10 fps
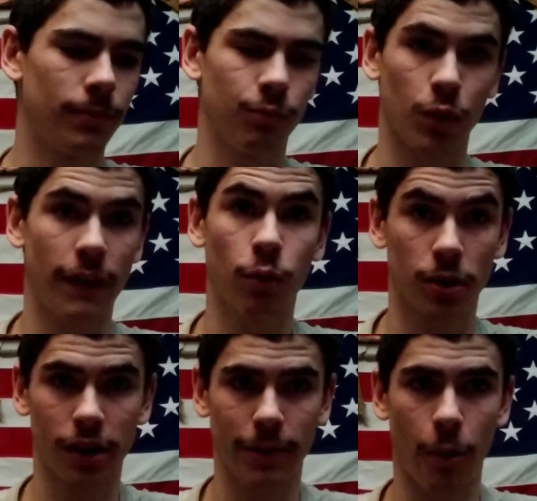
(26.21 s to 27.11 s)
If we're
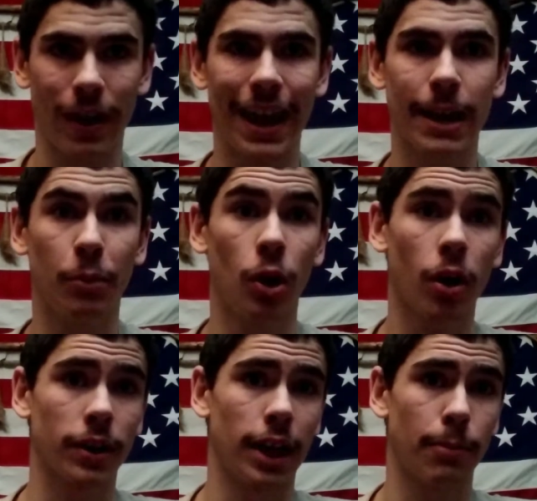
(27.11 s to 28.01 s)
talking about animal
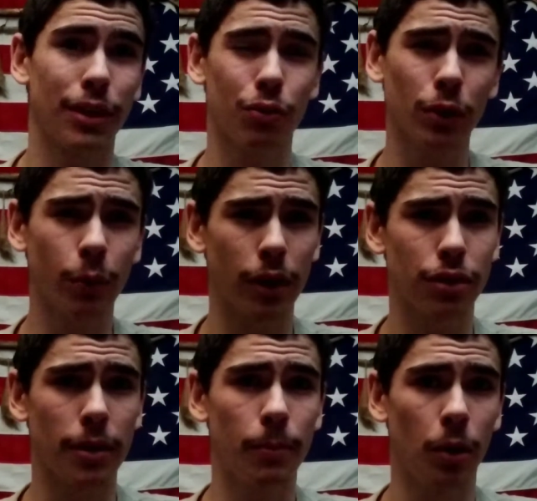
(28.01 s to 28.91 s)
archetypes, that's really what a
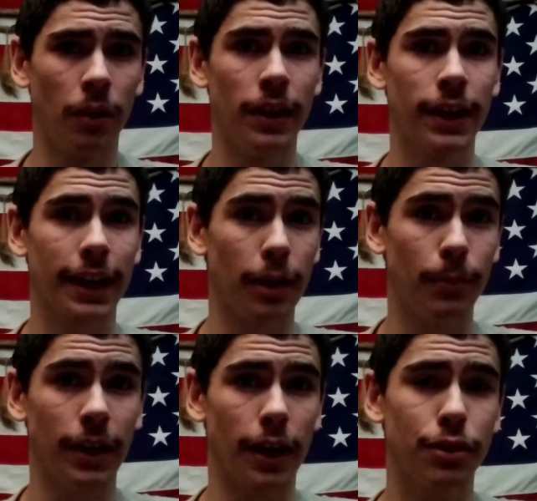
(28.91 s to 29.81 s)
symbol can
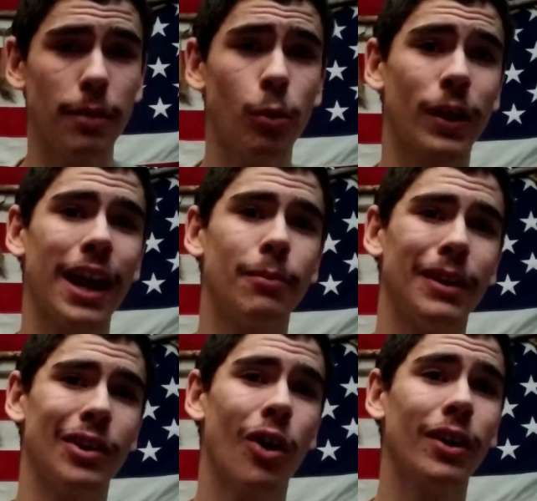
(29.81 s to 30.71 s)
be. A symbol can be
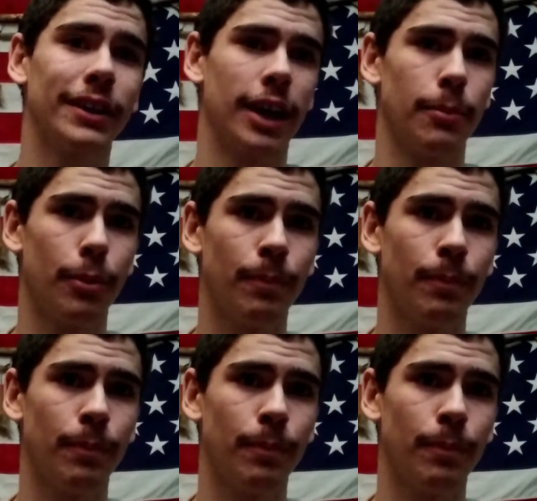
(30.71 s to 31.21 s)
an archetype,